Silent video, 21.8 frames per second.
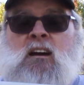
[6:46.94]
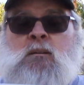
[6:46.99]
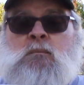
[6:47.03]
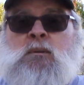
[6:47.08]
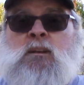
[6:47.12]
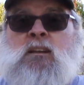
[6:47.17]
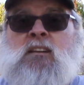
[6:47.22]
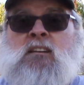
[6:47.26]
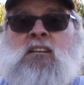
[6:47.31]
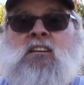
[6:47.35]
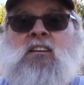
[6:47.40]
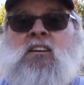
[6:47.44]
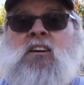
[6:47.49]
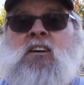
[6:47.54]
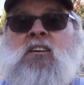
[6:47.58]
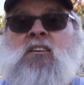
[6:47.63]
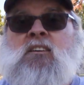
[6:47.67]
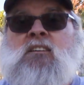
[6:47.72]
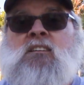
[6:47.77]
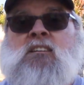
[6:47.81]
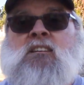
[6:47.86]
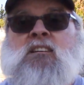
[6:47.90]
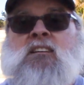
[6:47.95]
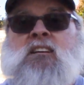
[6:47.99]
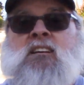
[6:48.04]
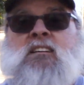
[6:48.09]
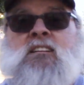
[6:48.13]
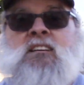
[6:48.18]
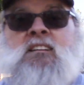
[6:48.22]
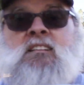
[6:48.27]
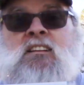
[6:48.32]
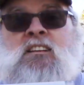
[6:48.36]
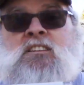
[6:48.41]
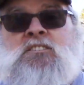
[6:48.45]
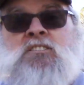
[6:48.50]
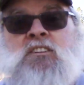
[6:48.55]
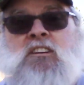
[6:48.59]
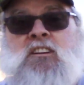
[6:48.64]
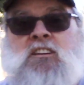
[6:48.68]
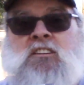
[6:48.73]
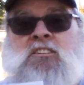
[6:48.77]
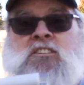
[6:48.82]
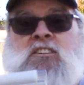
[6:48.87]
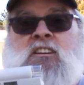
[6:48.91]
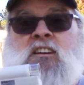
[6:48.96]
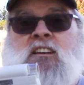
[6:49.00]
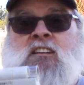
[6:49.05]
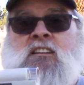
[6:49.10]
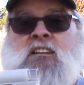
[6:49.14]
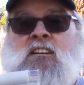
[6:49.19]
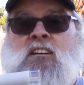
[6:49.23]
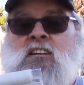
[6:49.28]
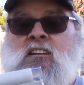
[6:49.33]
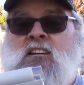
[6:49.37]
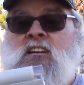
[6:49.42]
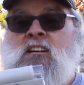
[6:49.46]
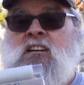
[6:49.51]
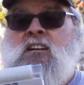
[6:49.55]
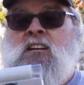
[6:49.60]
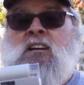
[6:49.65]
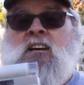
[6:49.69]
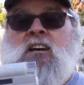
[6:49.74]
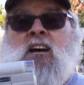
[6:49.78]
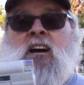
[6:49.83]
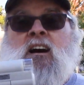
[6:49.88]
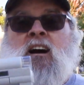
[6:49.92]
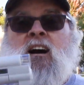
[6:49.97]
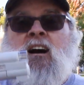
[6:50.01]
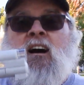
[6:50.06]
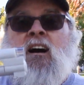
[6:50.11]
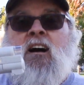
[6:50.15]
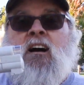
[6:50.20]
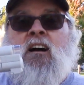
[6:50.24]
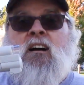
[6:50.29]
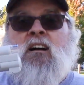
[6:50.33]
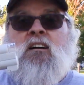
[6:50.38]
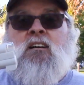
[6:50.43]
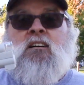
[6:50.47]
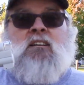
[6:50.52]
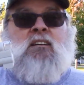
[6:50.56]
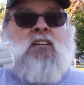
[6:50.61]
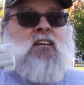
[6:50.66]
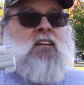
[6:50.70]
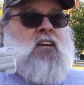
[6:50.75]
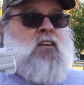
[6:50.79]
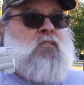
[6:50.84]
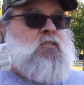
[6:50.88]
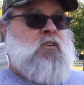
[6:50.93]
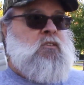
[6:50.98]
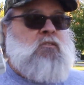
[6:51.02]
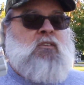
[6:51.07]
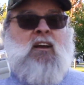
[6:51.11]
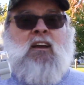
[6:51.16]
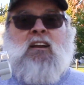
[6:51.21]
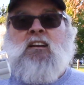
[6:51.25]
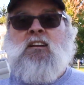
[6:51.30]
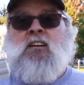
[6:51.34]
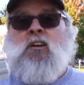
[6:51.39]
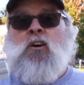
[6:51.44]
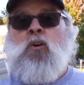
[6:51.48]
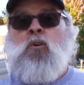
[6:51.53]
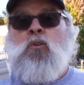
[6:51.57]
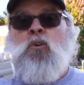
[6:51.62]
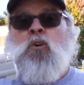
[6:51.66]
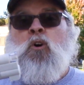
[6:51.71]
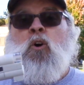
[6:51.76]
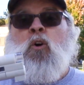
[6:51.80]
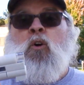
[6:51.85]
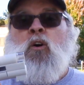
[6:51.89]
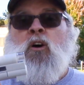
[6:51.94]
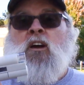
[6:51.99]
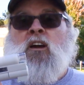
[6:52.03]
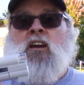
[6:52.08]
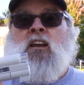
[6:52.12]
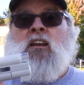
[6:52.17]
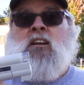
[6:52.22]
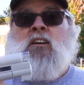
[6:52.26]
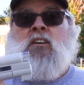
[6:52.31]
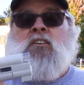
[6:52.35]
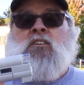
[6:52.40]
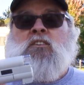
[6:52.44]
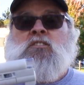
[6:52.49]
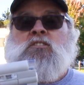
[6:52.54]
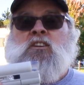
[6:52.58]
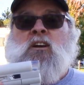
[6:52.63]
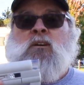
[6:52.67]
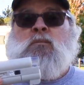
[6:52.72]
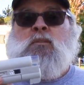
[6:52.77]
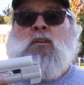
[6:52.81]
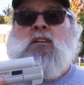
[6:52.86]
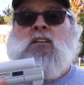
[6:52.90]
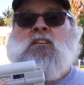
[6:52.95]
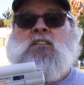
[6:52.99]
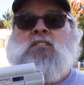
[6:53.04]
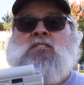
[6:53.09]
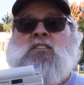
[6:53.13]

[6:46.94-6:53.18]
I mean, you know, this will get you in there. If you find an old coin or something